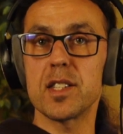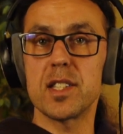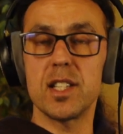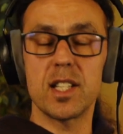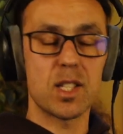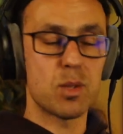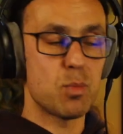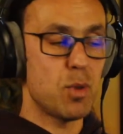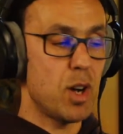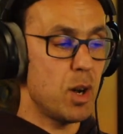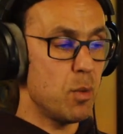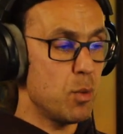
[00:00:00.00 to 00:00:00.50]

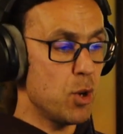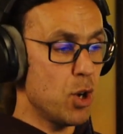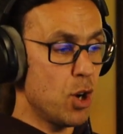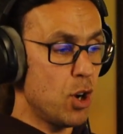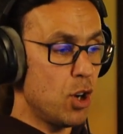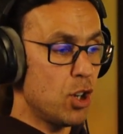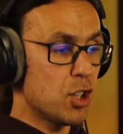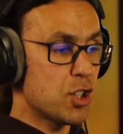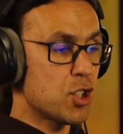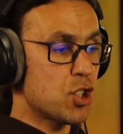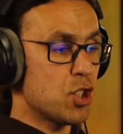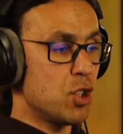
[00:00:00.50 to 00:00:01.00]
That's why we are
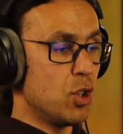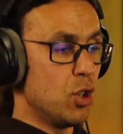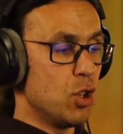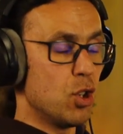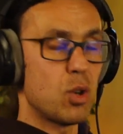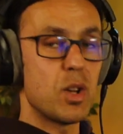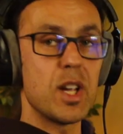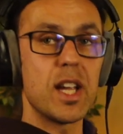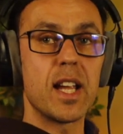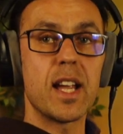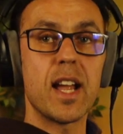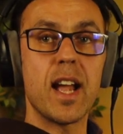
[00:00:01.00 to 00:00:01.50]
also
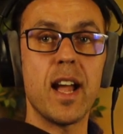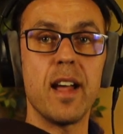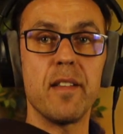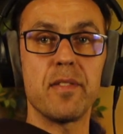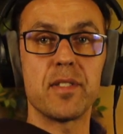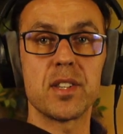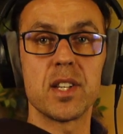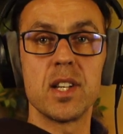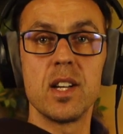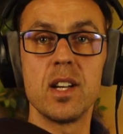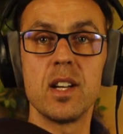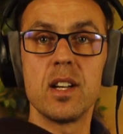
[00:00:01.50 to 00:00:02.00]
looking
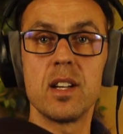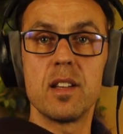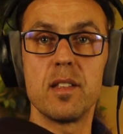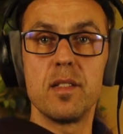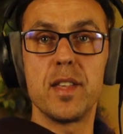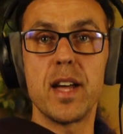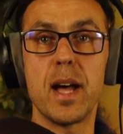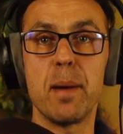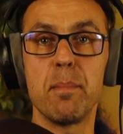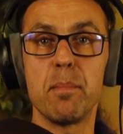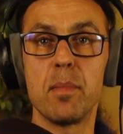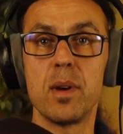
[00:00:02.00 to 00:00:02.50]
at
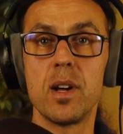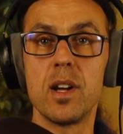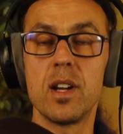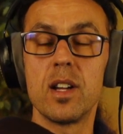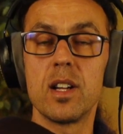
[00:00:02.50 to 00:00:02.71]
them